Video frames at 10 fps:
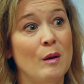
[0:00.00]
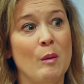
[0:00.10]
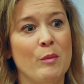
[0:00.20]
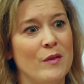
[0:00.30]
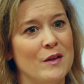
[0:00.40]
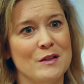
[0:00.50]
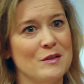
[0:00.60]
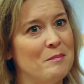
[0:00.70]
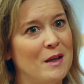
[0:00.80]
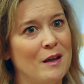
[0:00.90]
But that
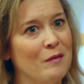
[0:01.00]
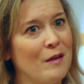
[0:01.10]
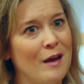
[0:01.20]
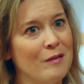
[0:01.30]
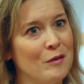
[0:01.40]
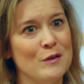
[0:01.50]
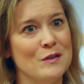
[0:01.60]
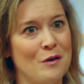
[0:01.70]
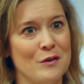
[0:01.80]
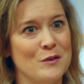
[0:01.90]
doesn't mean that there
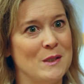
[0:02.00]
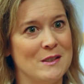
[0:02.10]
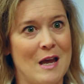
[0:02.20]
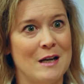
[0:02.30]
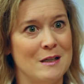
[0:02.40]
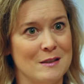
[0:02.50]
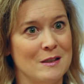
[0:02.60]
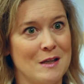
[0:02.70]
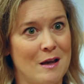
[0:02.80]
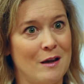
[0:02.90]
isn't also a sadness
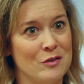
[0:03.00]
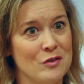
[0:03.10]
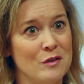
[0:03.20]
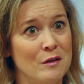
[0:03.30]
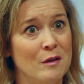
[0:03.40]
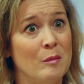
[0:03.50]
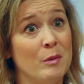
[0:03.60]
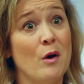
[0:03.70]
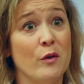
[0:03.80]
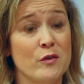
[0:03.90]
attached.
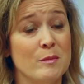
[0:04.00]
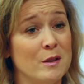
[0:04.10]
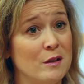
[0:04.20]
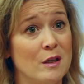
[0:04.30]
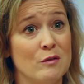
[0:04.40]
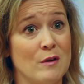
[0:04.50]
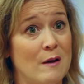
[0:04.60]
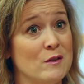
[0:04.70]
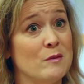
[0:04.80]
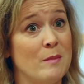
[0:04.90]
But ultimately, it
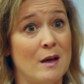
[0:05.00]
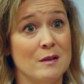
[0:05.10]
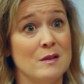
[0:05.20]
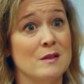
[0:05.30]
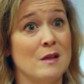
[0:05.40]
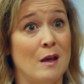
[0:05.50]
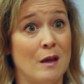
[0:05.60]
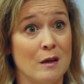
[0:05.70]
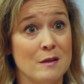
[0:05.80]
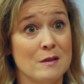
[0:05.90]
drives us back to
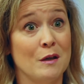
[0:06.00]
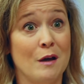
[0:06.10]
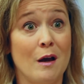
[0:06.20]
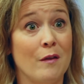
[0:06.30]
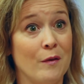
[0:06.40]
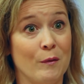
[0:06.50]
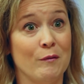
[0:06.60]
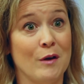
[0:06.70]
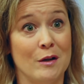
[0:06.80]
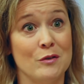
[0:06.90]
saying it's in God that
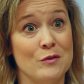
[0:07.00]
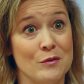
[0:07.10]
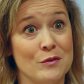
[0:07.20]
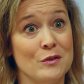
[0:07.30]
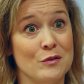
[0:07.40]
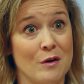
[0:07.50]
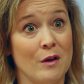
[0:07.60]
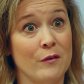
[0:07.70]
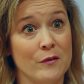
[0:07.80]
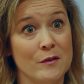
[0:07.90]
we've got to choose to
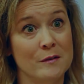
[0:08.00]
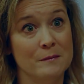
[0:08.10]
trust.